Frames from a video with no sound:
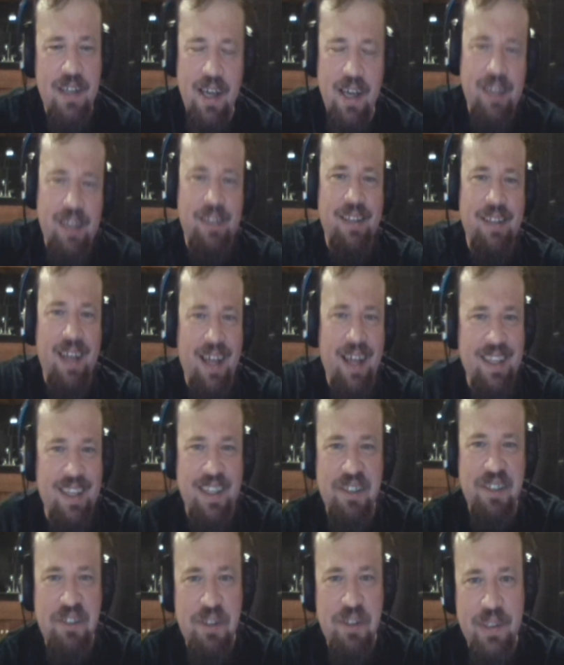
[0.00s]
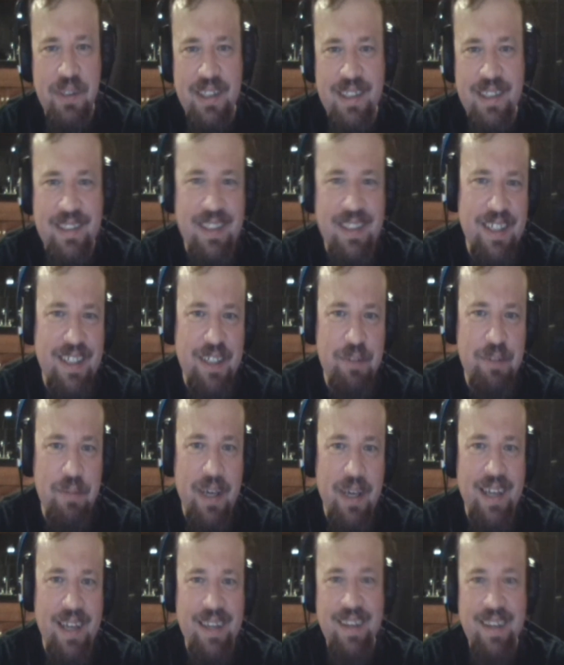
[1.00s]
I don't know what to tell you,
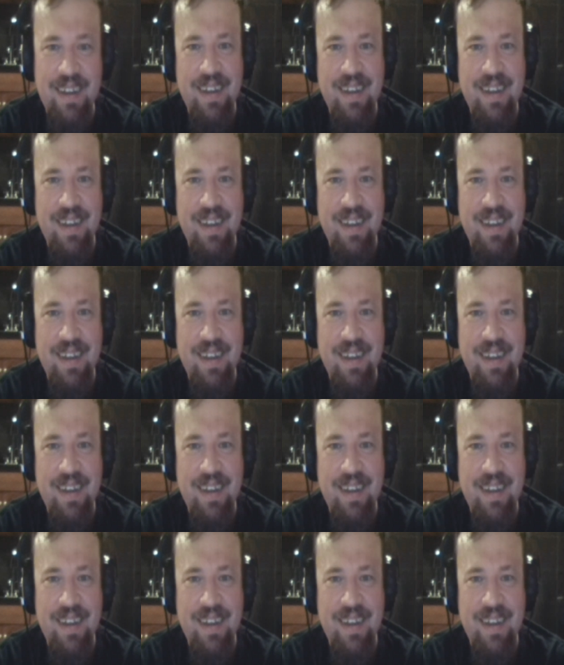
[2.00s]
man.